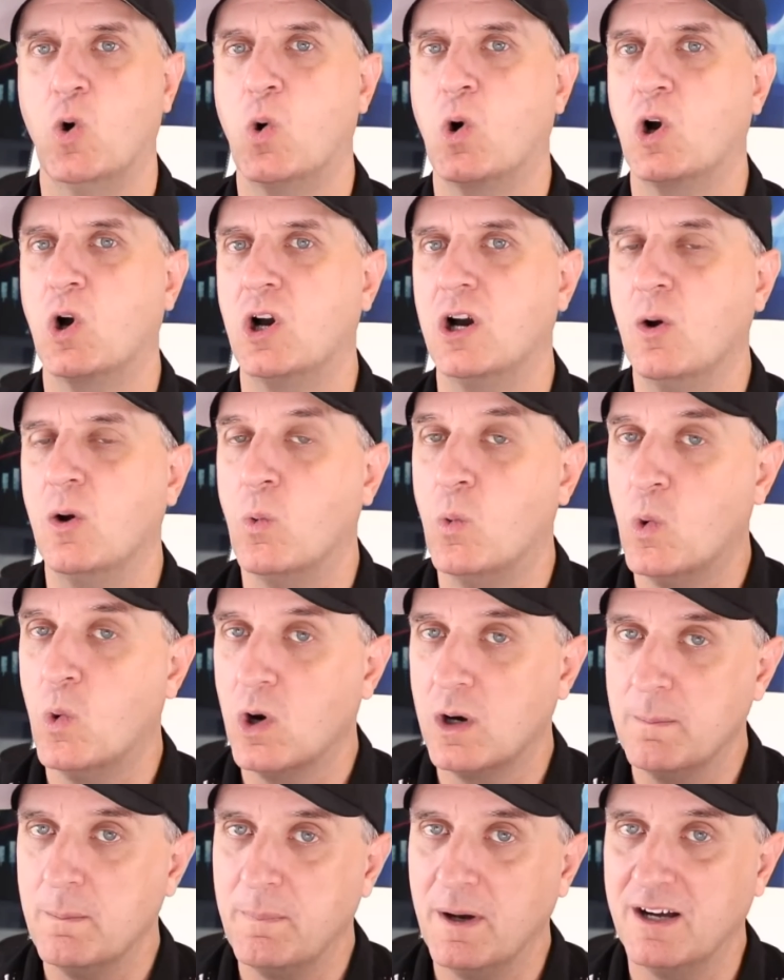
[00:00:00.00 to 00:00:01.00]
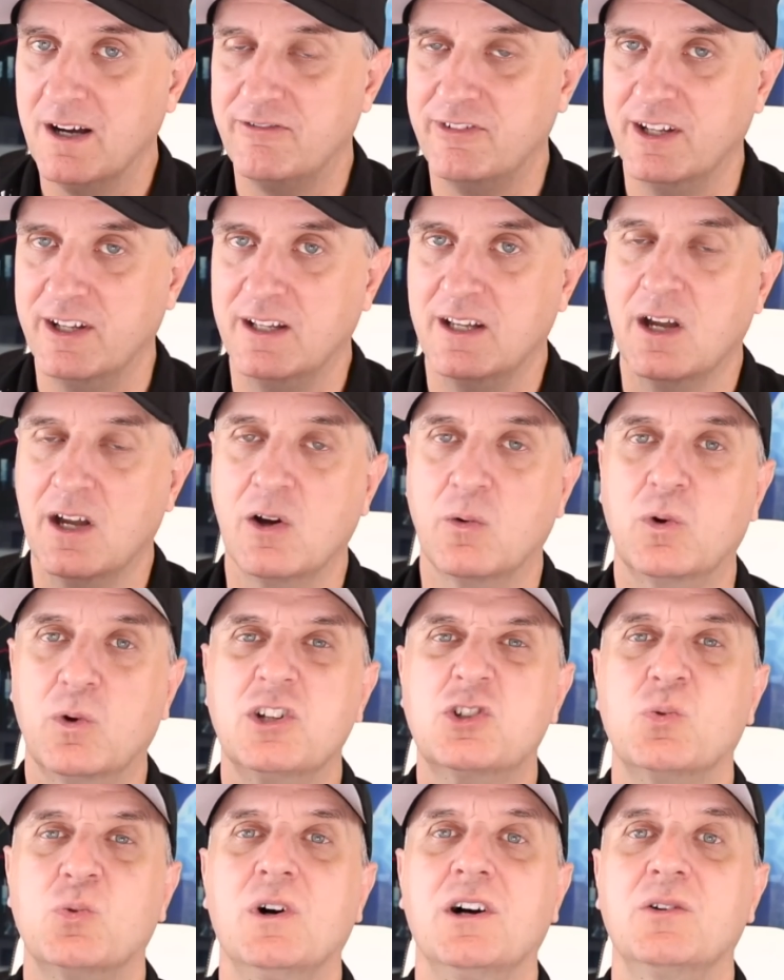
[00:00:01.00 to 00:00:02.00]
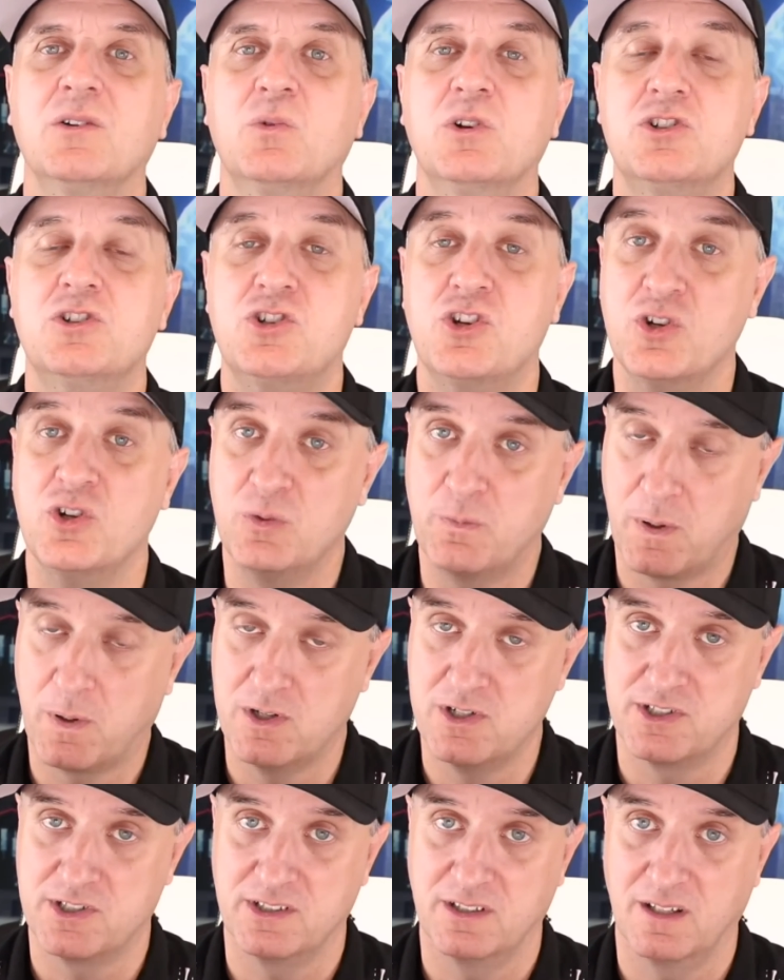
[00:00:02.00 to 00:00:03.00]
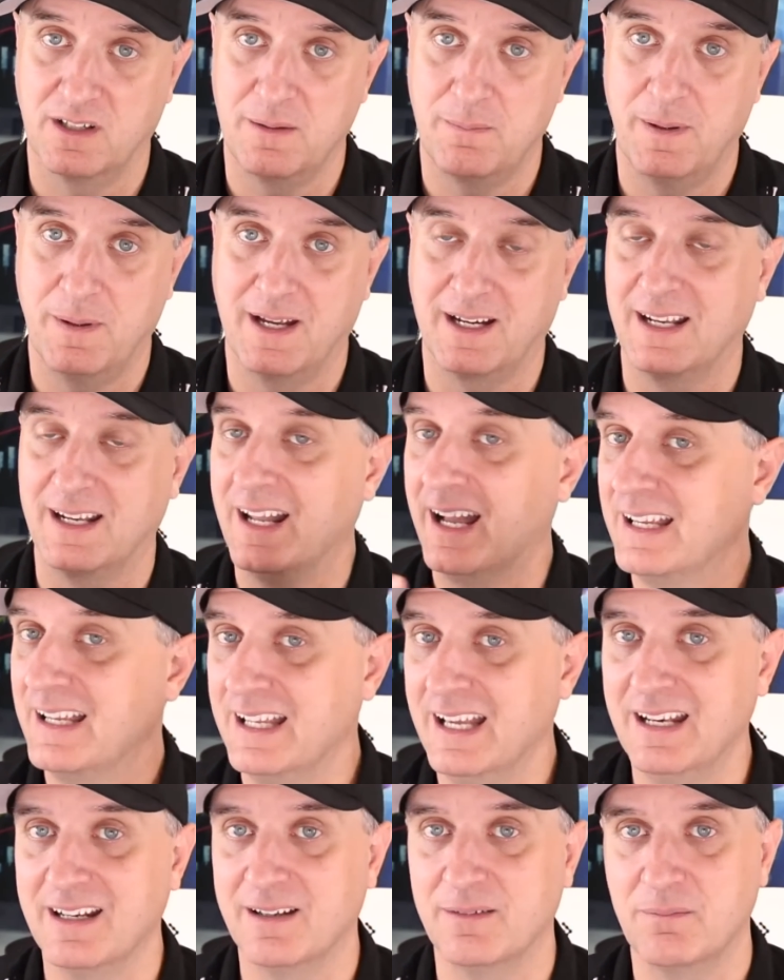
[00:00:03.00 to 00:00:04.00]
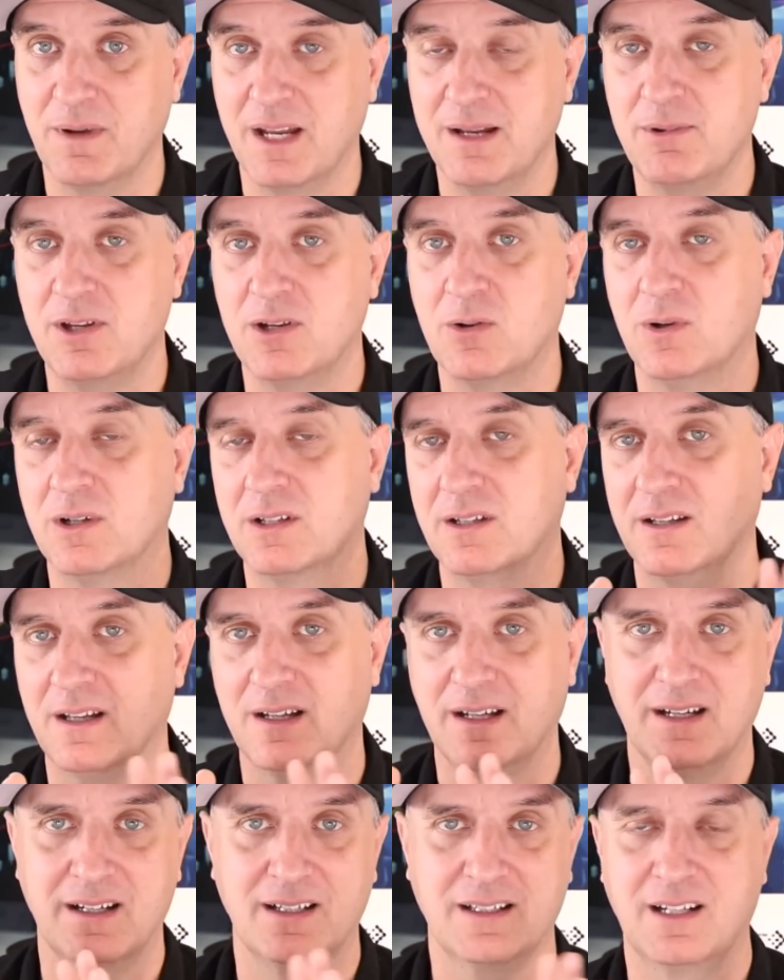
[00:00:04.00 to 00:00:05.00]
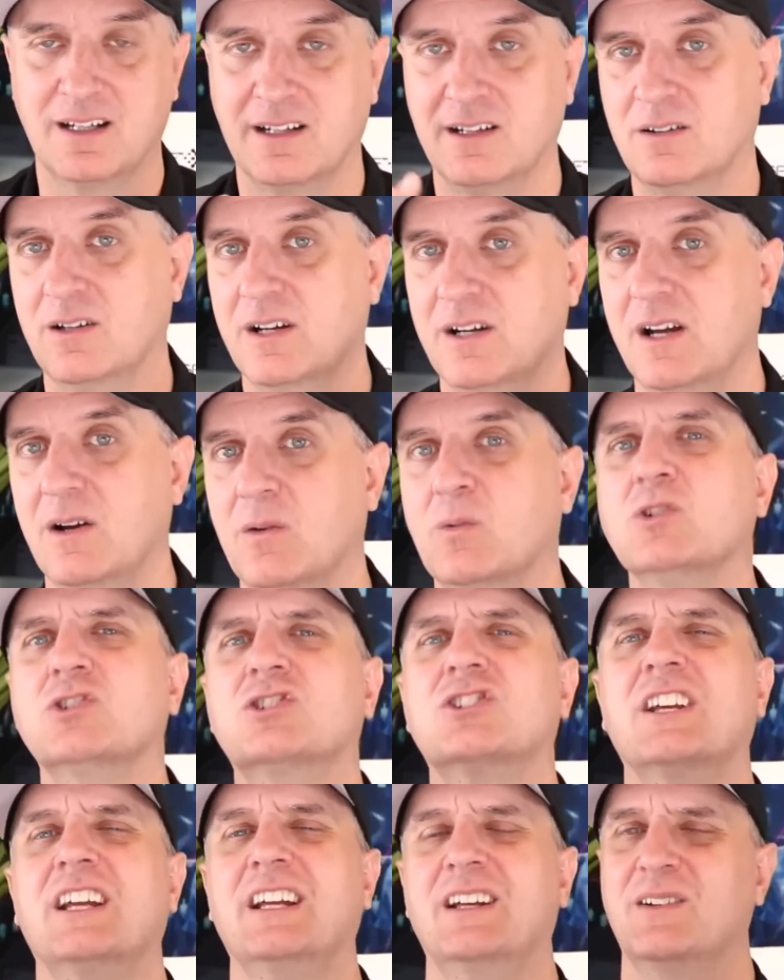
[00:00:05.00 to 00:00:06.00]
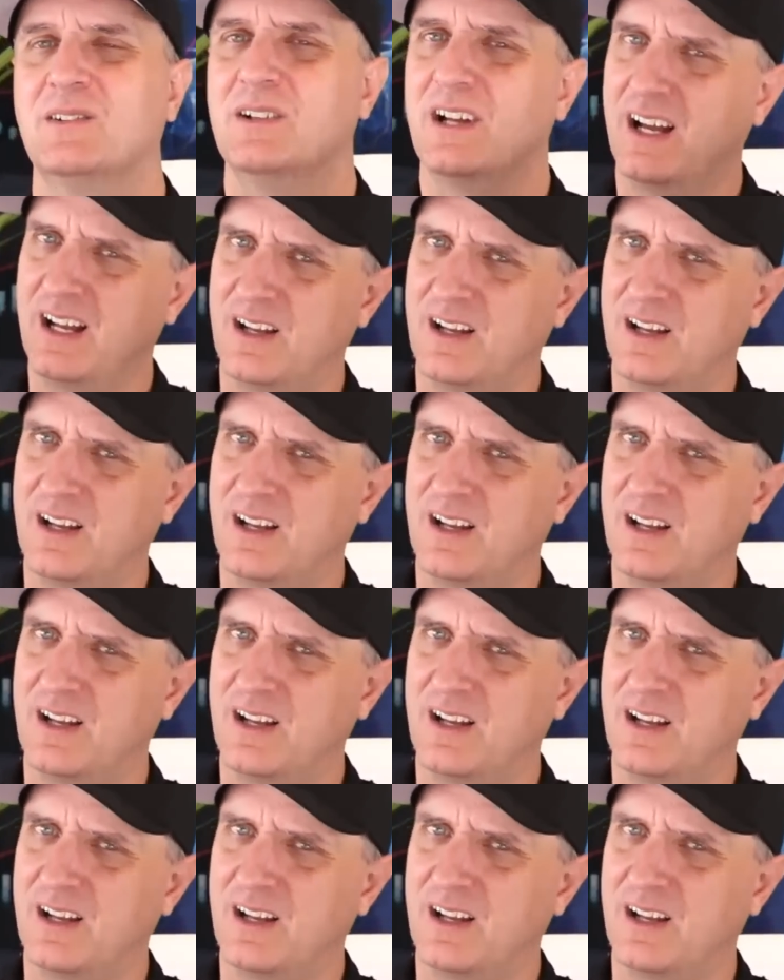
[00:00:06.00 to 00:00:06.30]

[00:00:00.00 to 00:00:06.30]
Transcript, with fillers: or Warren Buffett, which one would you personally pick? And I get it. Maybe you want, you know, we'll see.